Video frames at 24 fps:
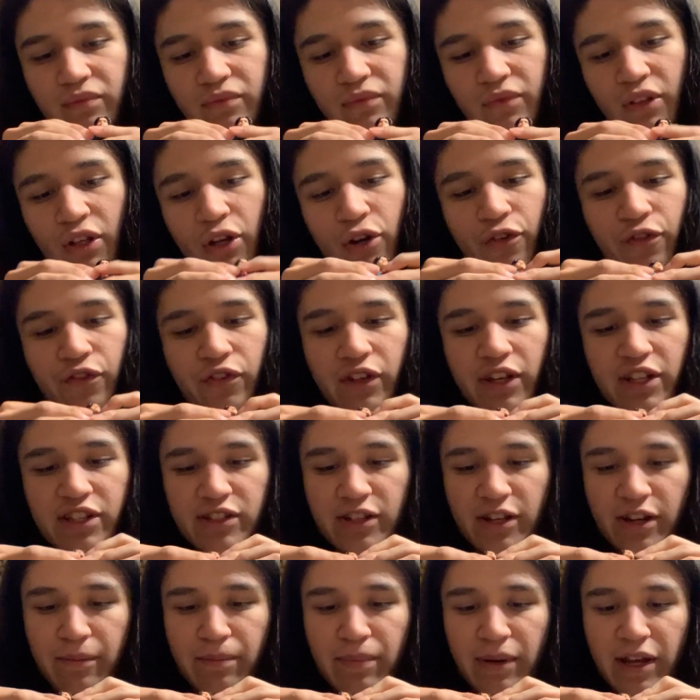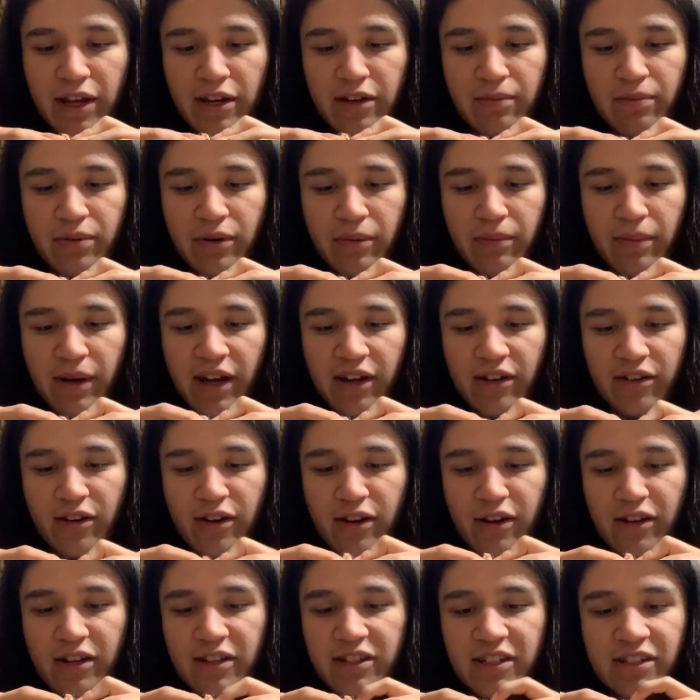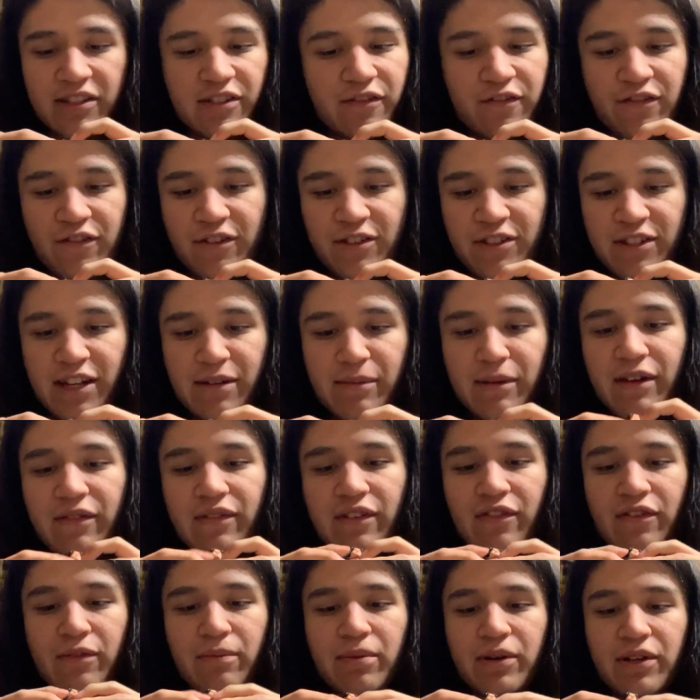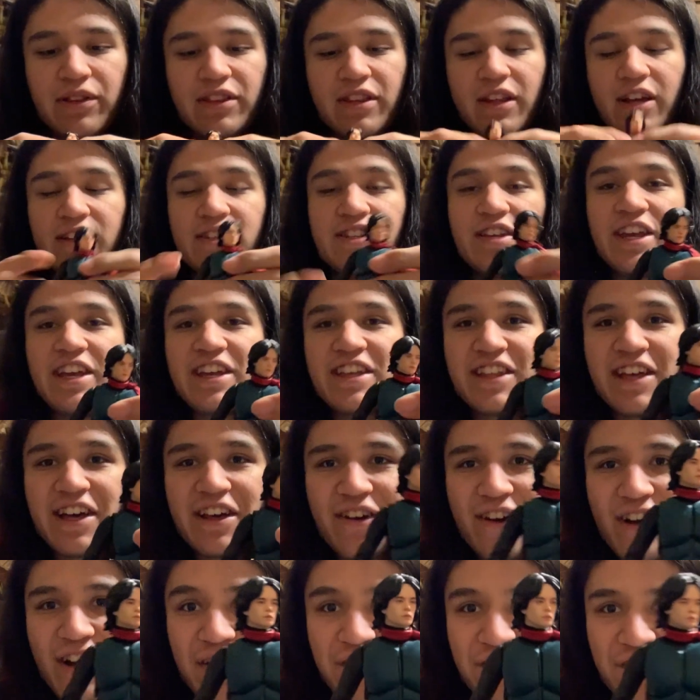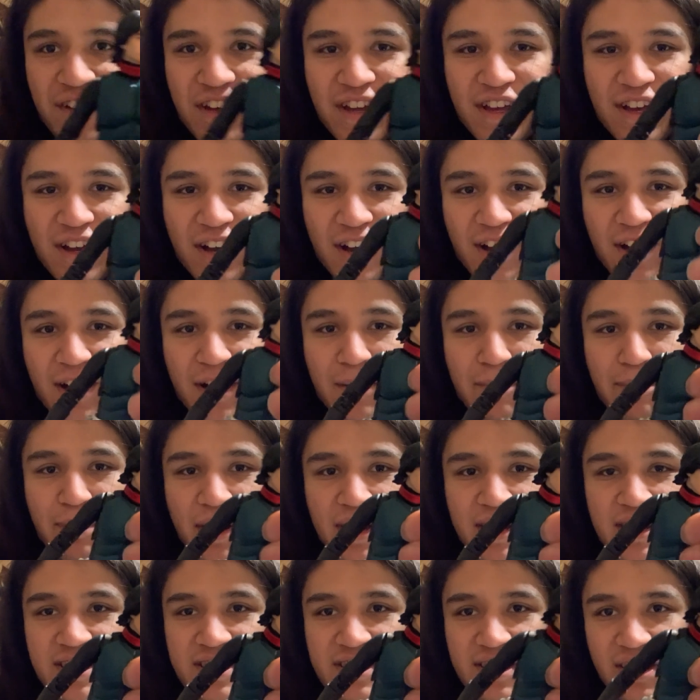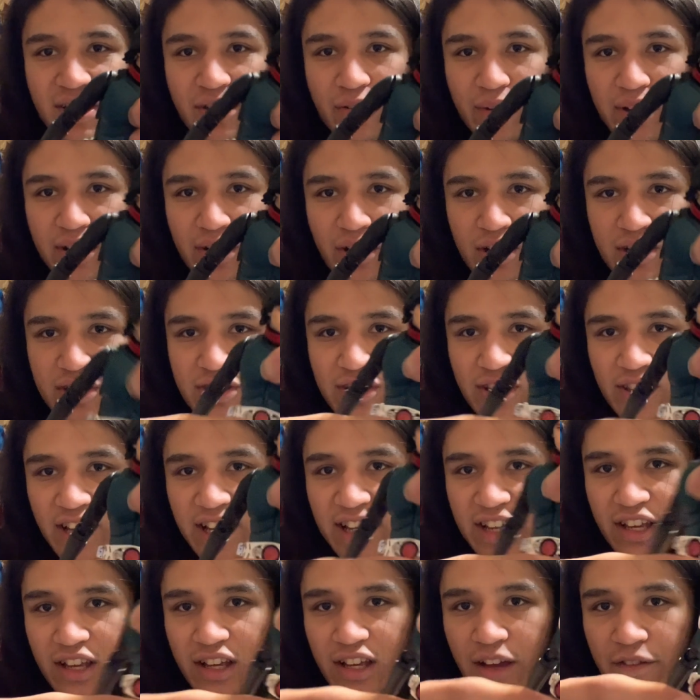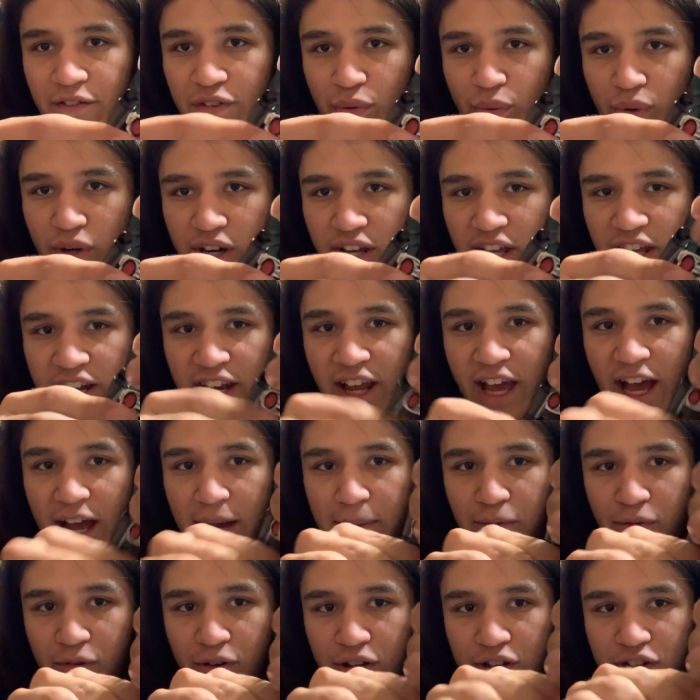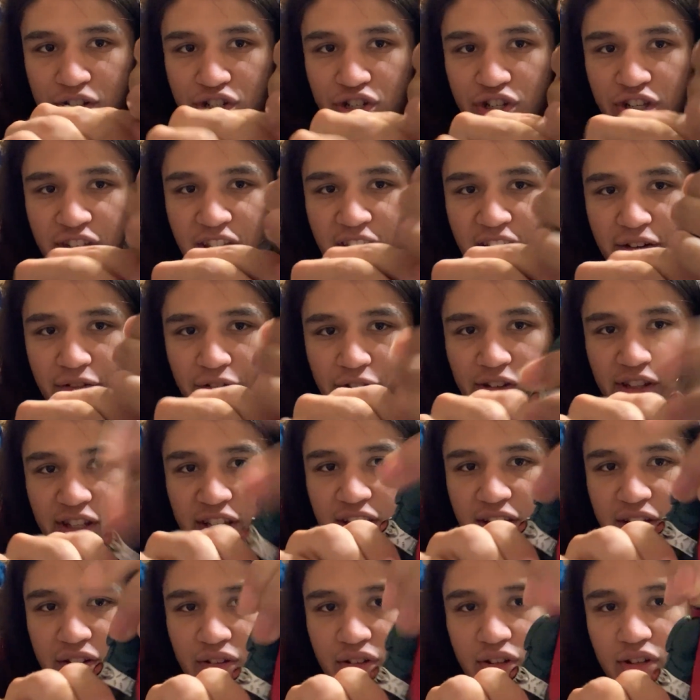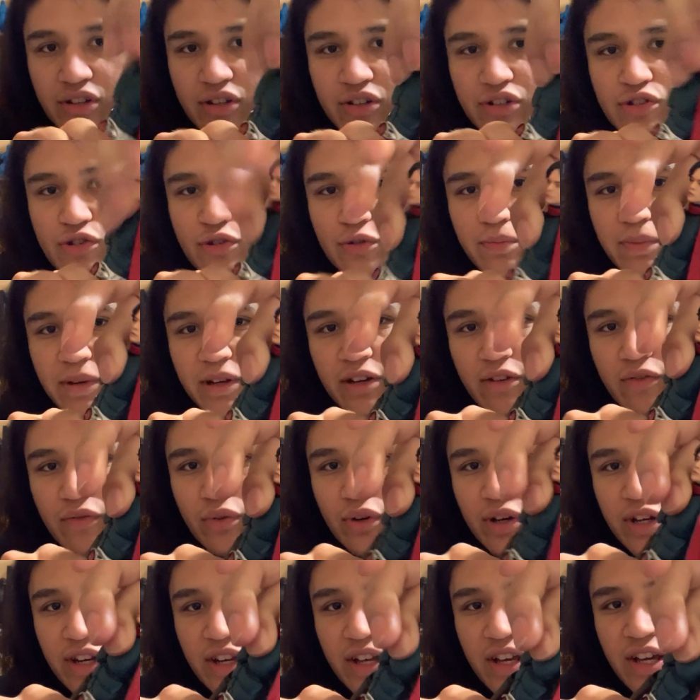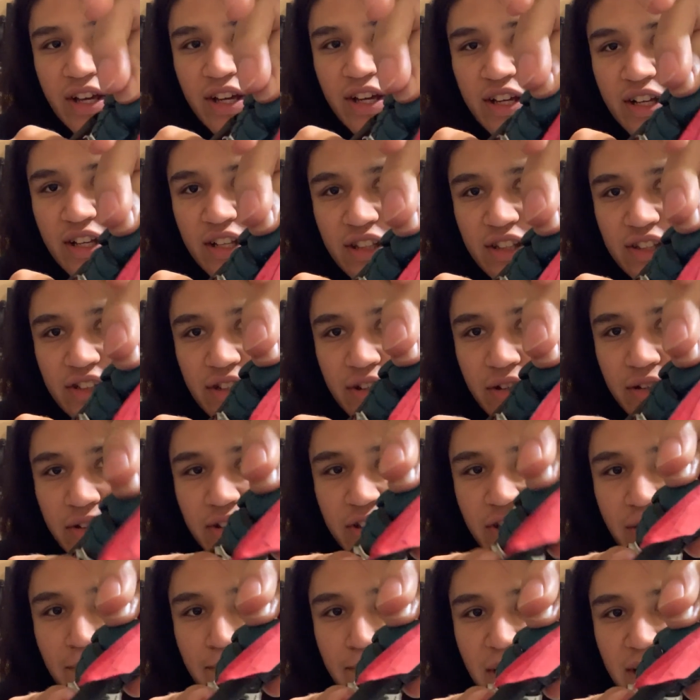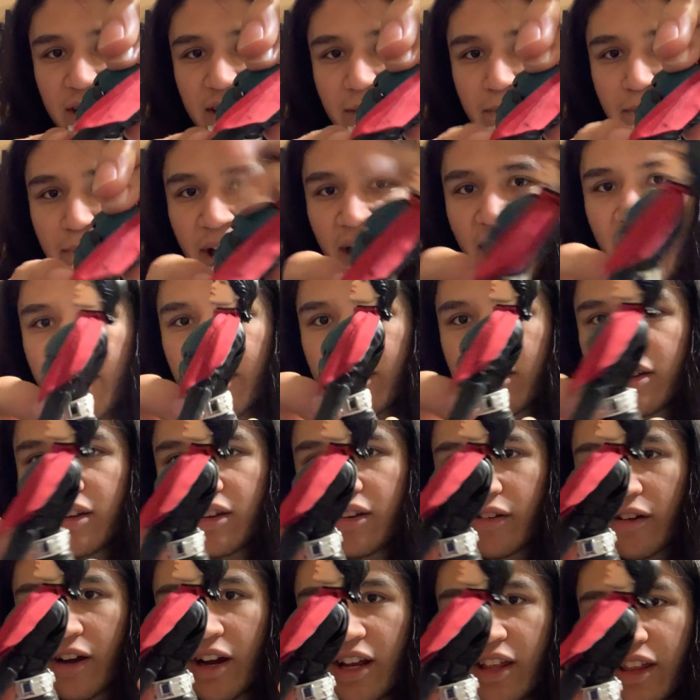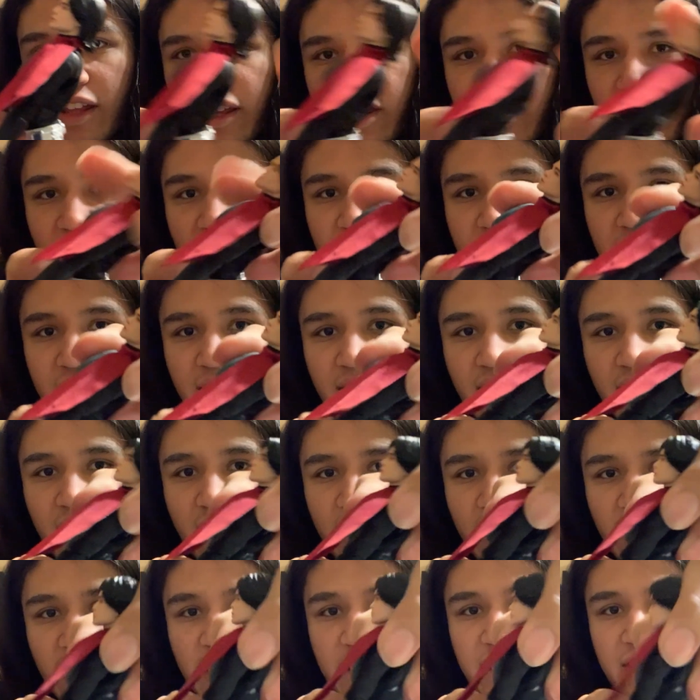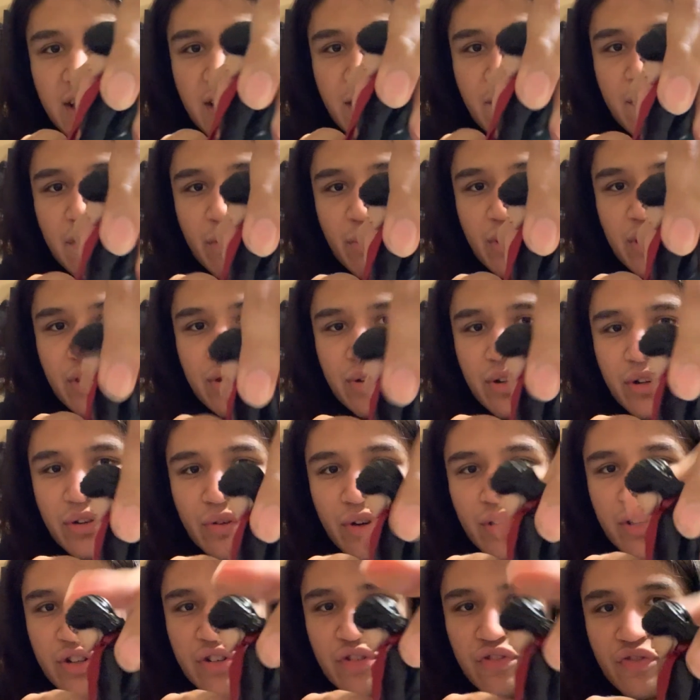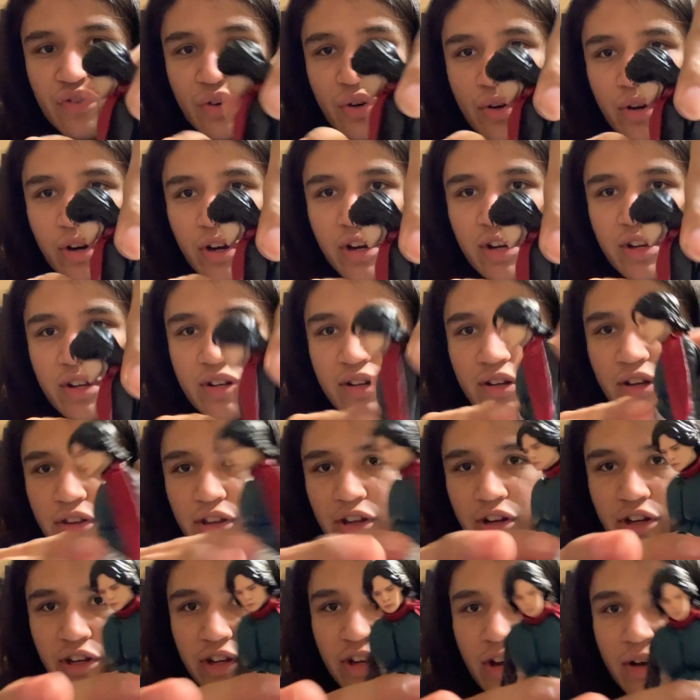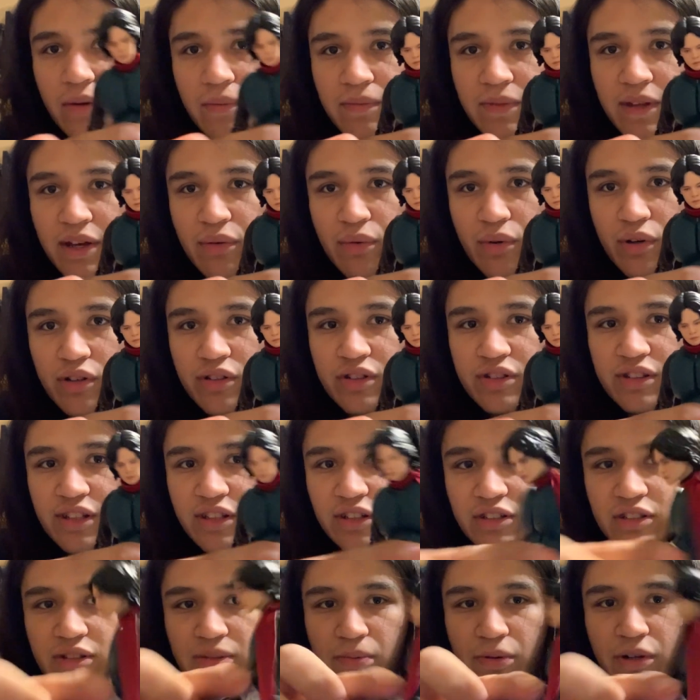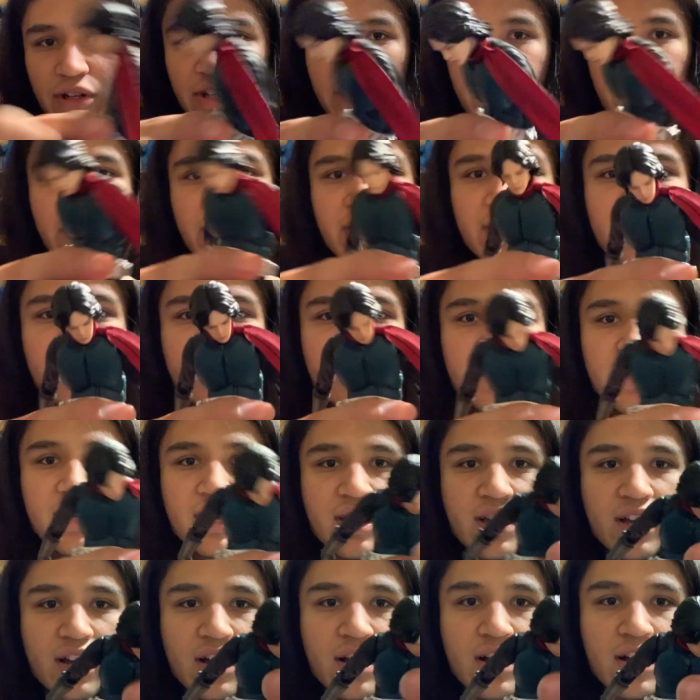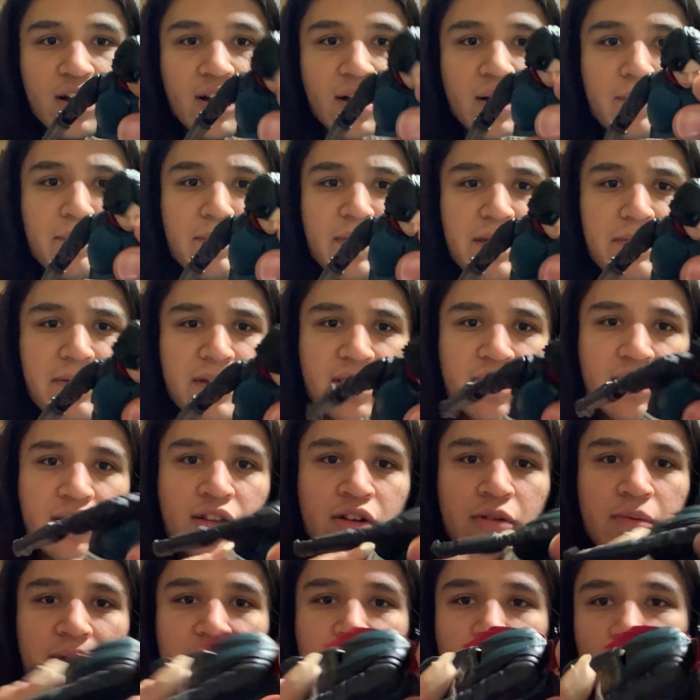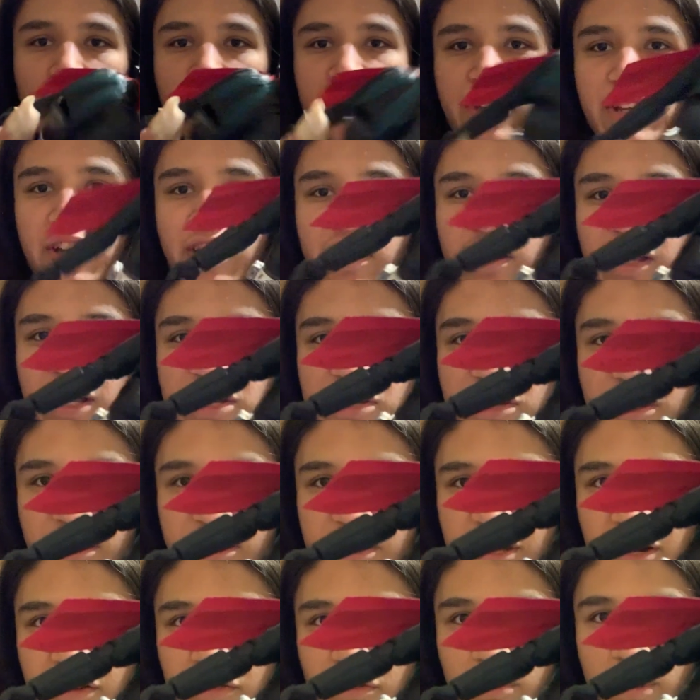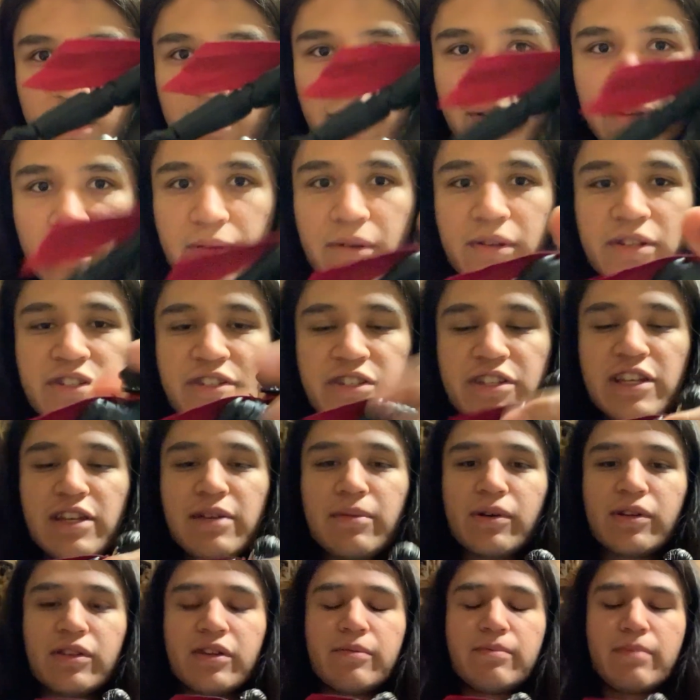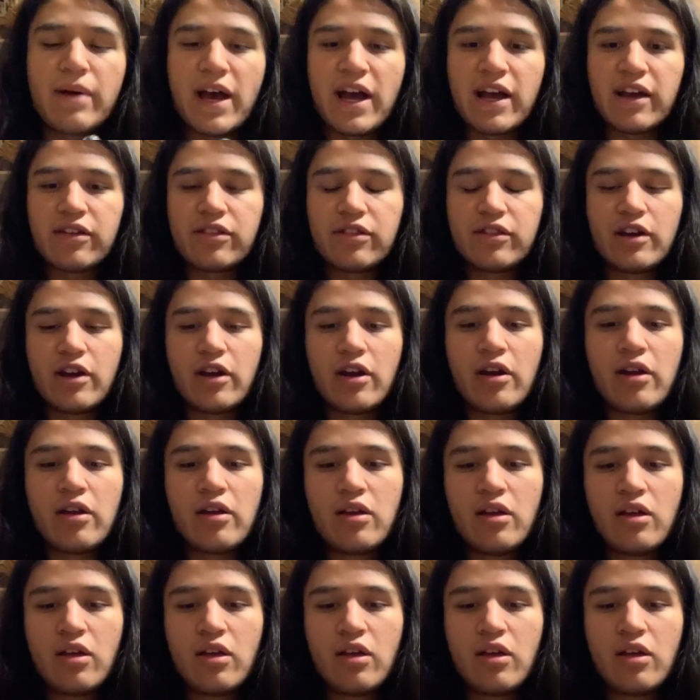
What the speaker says: Hopefully it's not a pain to put back on, because that's the first time I've ever taken that off. But going on to, like, if you want to get an ab crunch, you can't really get too big of one, so you can bend it back, right, like that. And then if you want to do a crunch forward, oh, there you go. That works. That looks pretty good. Maybe a little bit more articulation, because I don't remember a seam on the back there.